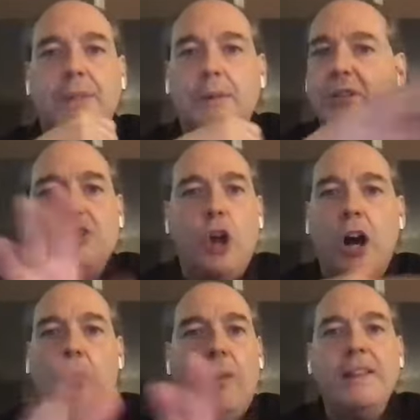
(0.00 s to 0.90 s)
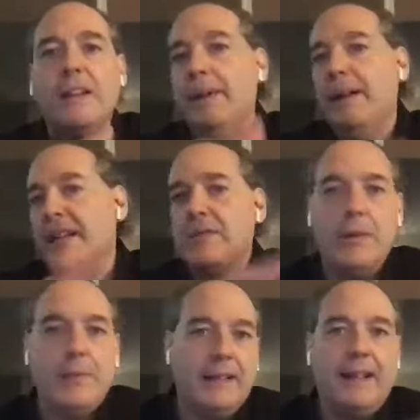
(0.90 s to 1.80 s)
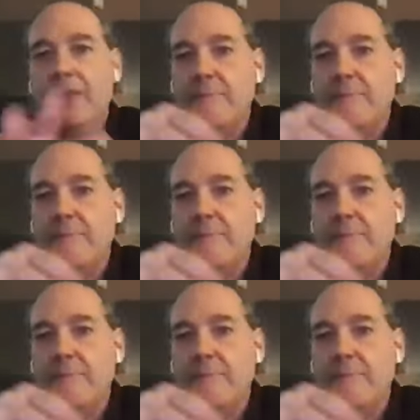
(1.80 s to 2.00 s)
And we just talk. What do you think about this? What about that?